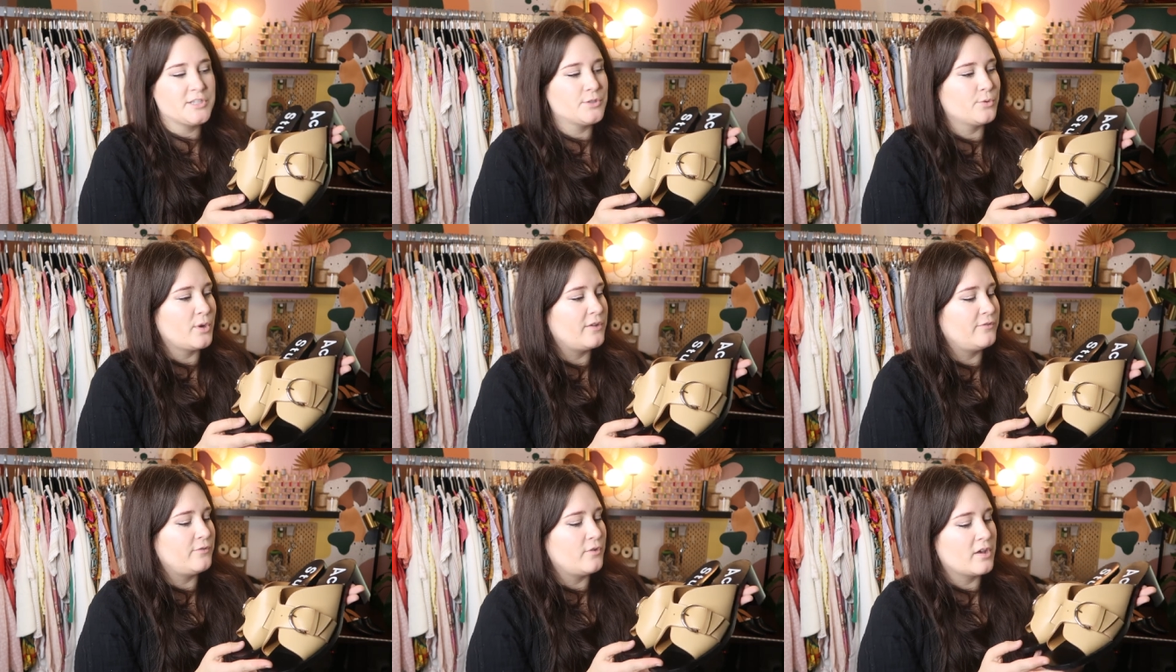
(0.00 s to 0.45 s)

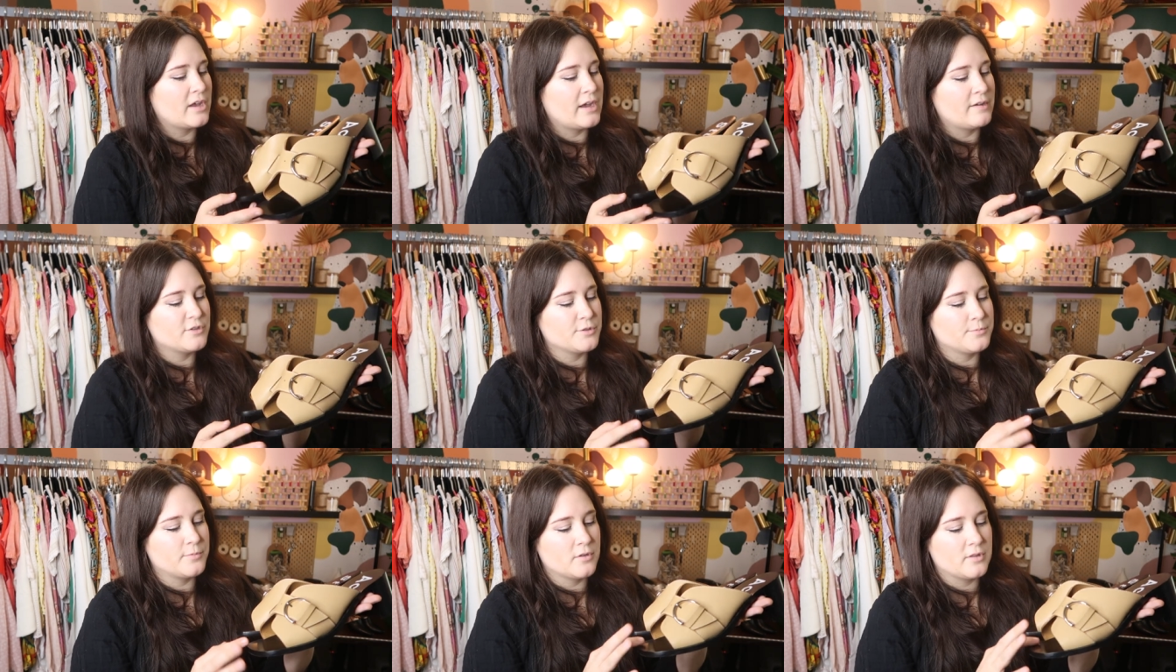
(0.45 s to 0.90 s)
So I feel
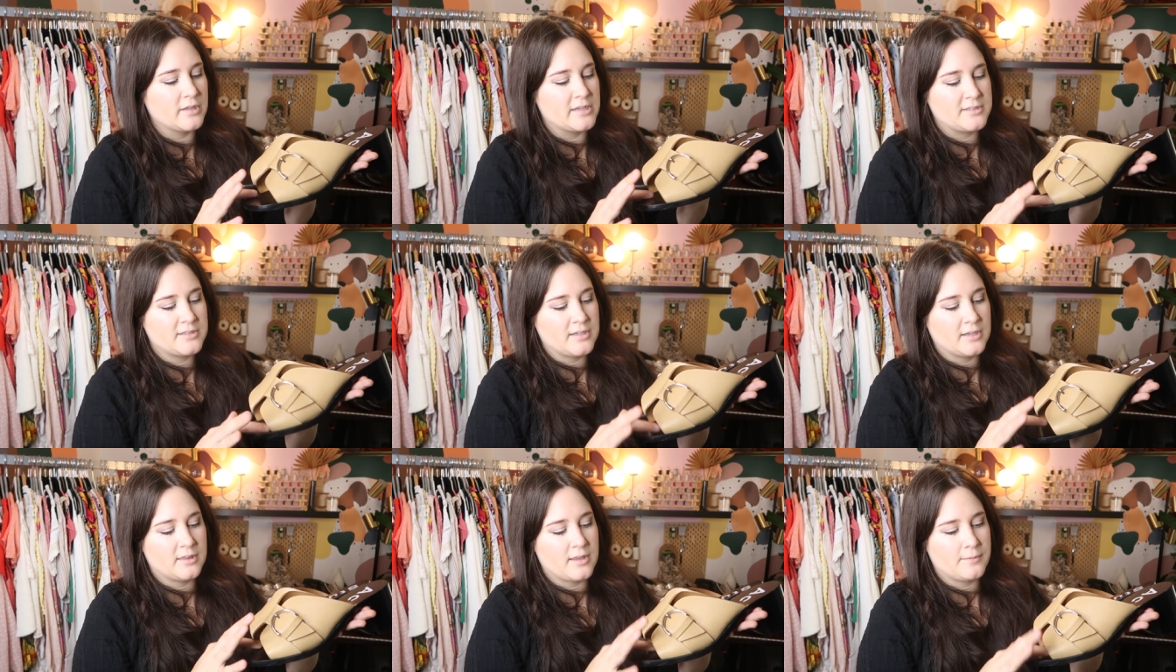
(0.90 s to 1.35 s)
comfortable
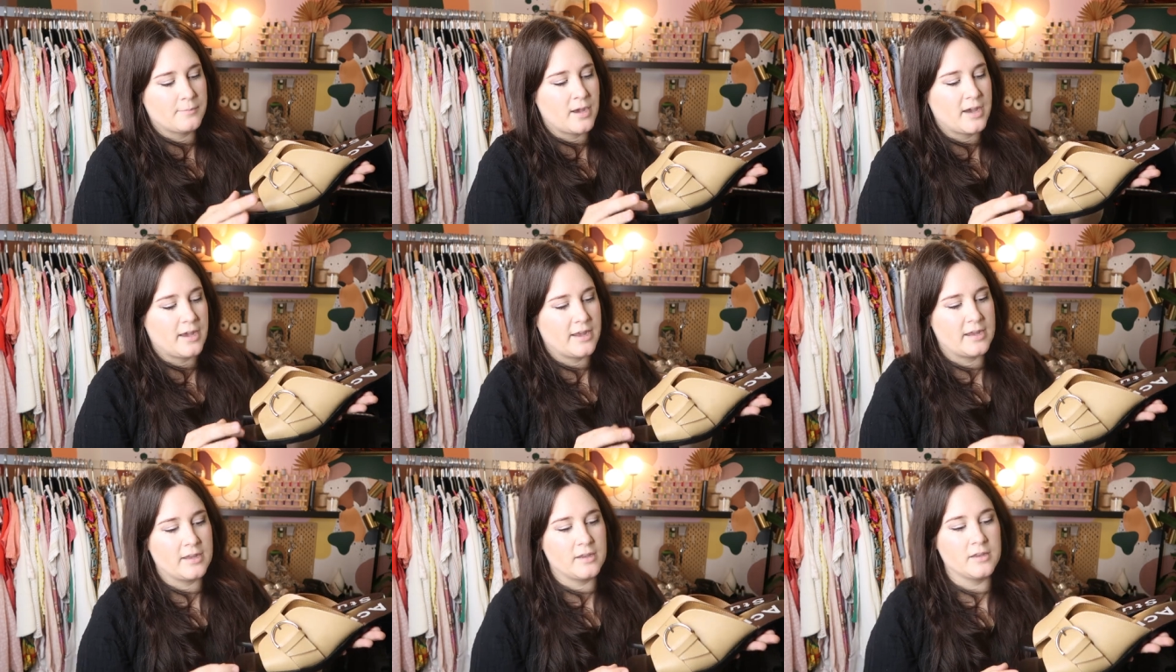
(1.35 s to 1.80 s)
listing them
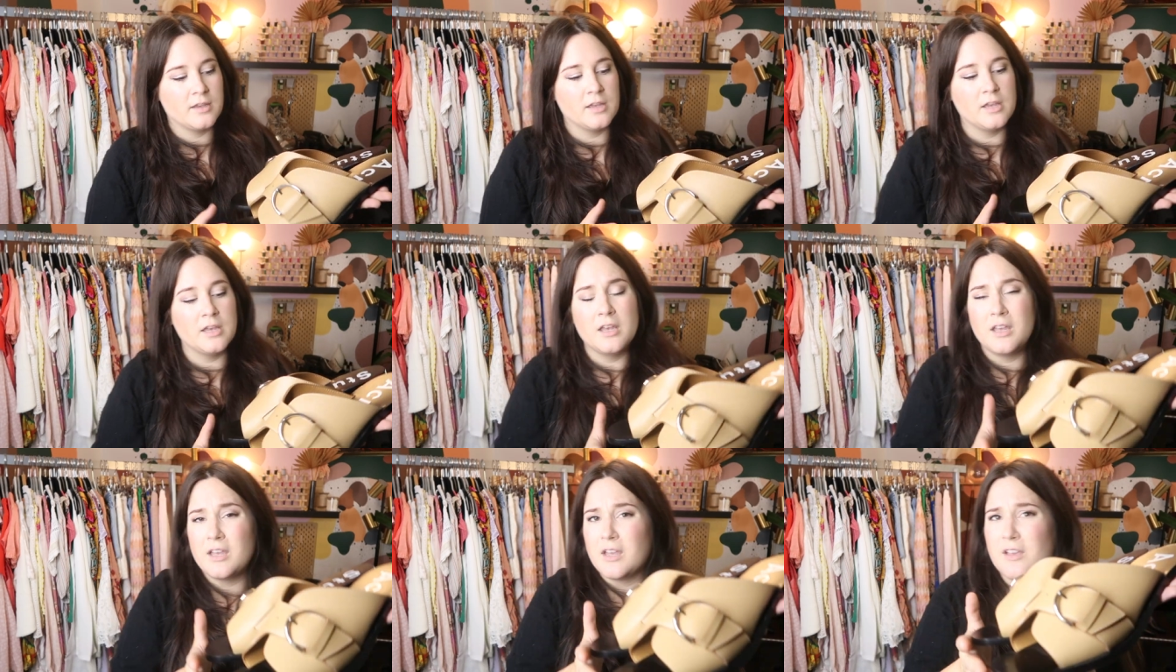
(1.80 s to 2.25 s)
high
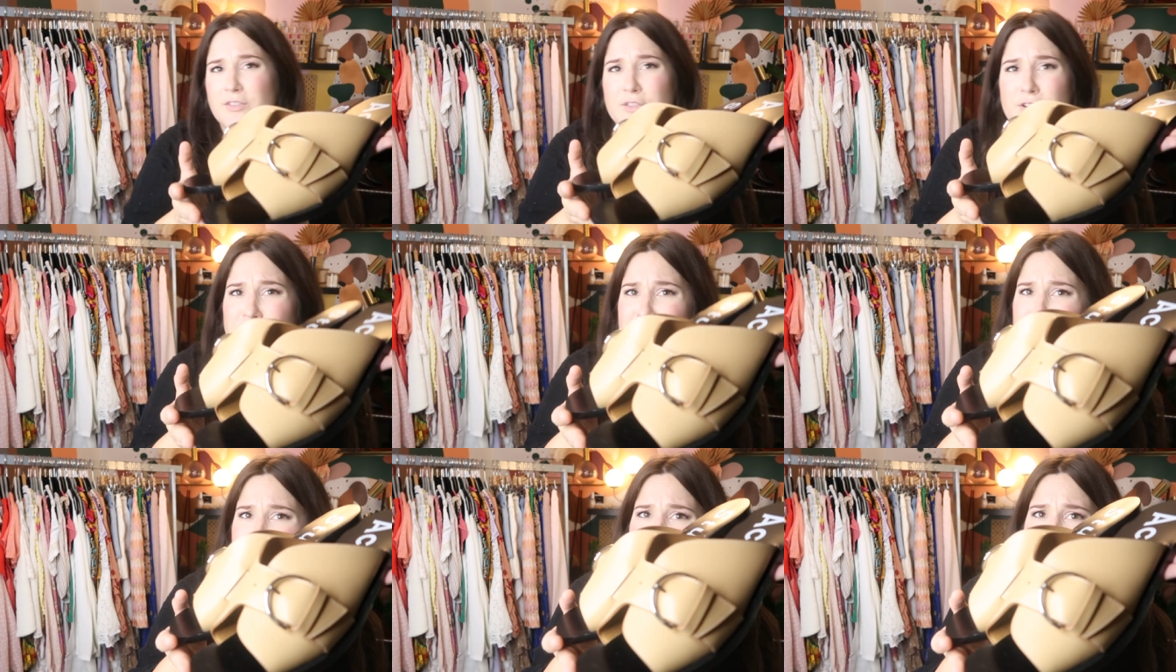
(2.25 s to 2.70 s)
and
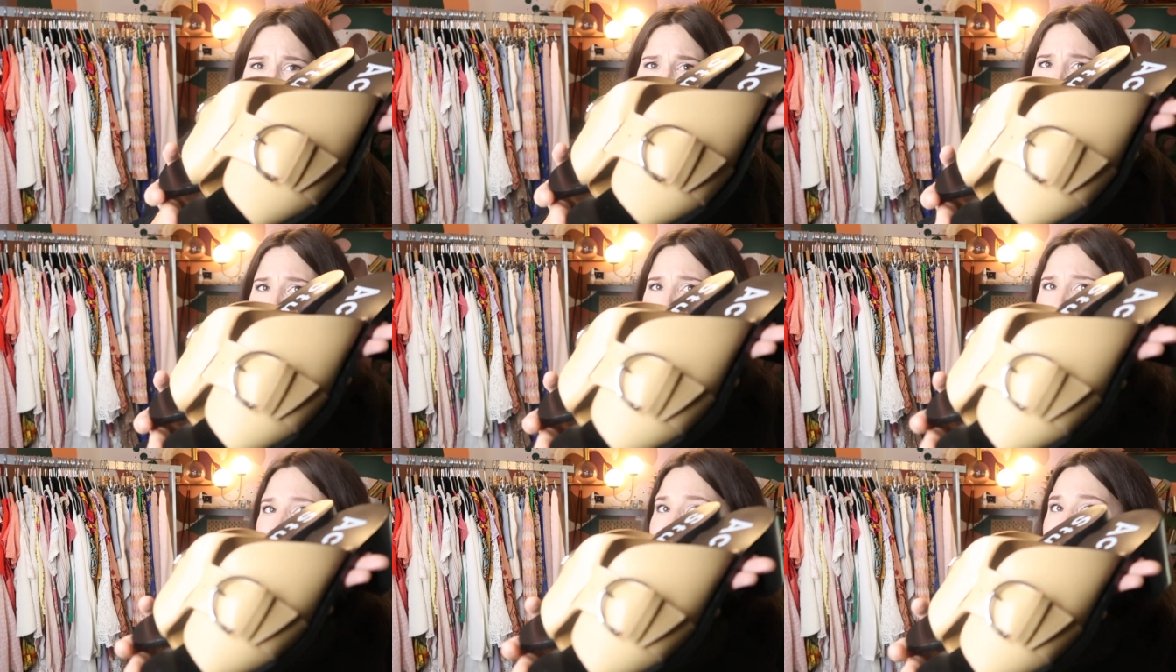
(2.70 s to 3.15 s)
they're so
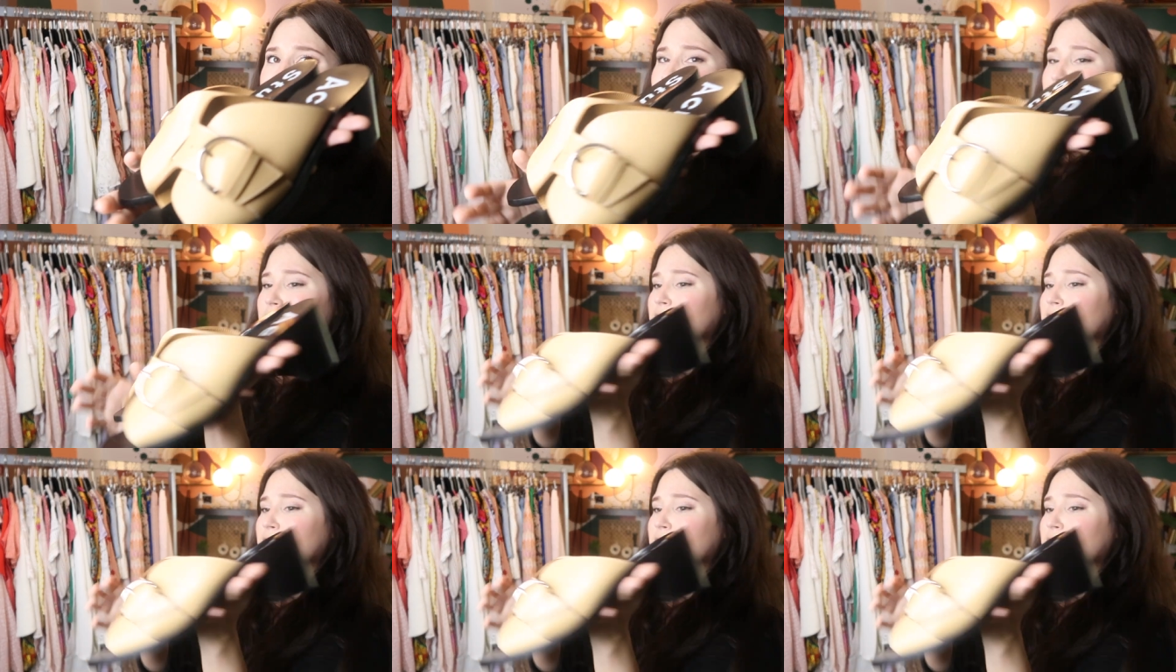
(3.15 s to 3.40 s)
cute.